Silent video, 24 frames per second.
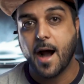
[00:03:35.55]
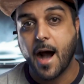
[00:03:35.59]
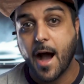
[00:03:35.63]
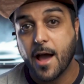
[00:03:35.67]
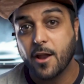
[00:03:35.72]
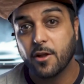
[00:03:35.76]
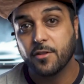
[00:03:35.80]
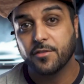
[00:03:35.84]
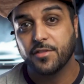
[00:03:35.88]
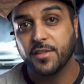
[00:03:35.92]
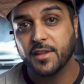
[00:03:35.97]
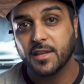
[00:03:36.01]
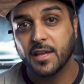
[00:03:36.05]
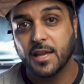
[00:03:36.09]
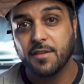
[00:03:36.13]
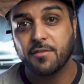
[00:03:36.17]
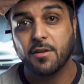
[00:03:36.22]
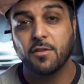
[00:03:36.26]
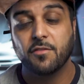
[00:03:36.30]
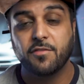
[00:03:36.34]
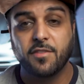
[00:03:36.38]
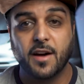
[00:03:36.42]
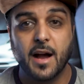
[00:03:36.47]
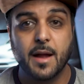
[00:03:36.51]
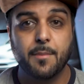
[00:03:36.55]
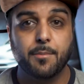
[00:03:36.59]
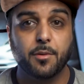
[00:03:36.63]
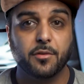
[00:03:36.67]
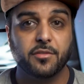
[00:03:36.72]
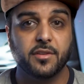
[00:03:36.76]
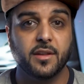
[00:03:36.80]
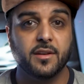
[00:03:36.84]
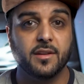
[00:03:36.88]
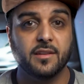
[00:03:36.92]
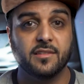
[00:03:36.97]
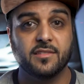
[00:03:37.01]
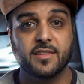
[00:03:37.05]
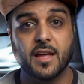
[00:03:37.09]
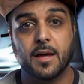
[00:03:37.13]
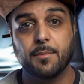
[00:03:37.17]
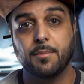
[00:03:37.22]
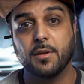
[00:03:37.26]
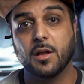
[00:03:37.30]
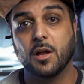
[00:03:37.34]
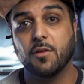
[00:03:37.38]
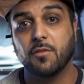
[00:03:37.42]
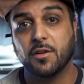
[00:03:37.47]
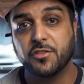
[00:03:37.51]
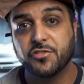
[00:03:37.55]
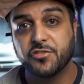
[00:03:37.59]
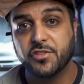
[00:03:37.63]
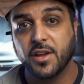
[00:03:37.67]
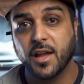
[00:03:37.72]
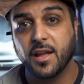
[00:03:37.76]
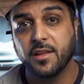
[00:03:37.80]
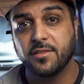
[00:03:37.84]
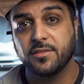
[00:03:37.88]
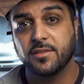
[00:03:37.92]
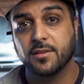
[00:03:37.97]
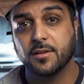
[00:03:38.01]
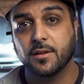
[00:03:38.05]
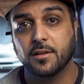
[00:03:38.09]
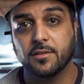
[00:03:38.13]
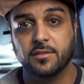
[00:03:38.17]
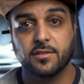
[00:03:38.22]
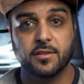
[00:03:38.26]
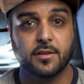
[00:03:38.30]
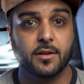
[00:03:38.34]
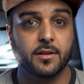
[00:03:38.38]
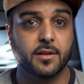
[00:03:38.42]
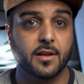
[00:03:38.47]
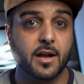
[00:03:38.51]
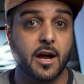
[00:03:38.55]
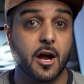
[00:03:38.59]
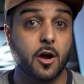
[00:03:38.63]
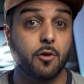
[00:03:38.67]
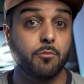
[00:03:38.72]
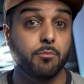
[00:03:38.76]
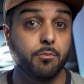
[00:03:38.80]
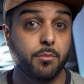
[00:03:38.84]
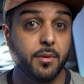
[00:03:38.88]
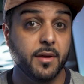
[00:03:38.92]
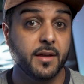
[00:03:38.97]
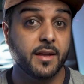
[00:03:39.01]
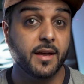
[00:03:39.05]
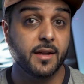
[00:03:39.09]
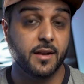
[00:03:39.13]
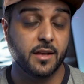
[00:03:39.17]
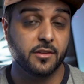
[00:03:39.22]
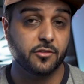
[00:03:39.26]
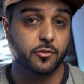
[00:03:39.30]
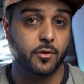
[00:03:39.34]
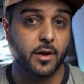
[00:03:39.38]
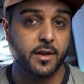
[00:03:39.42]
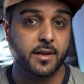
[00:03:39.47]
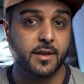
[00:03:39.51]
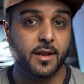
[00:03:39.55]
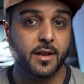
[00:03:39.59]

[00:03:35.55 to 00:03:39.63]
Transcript: I don't think even 5% is that big of a change considering how big it is right